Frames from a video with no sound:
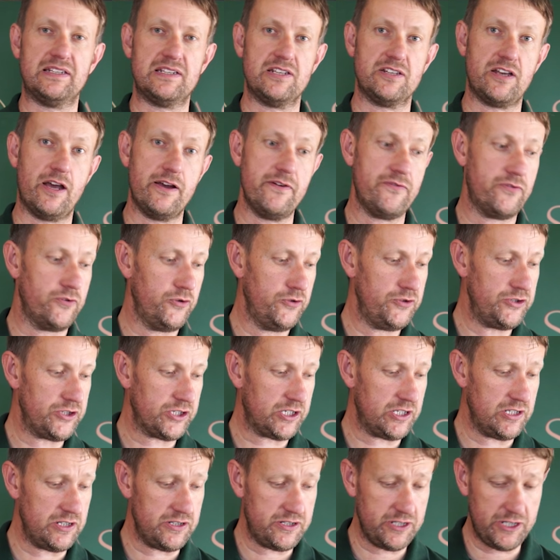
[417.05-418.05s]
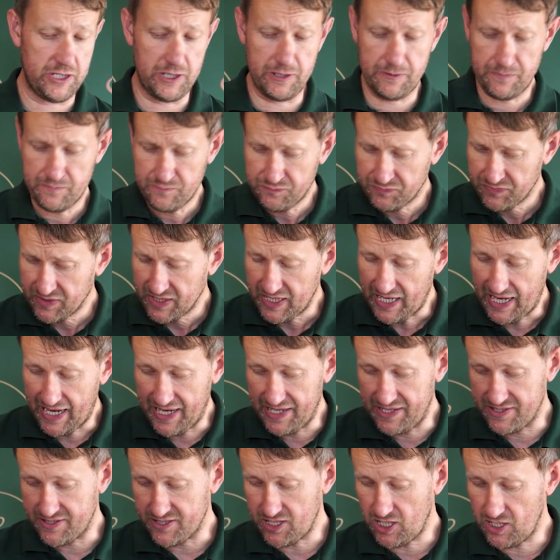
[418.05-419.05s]
his over and under can do.
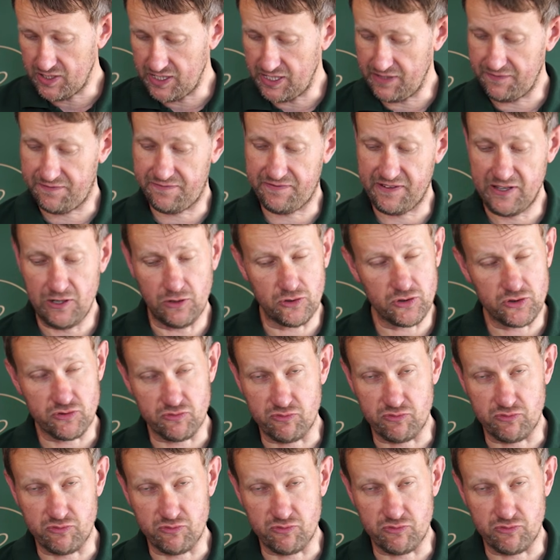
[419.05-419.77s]
And it feels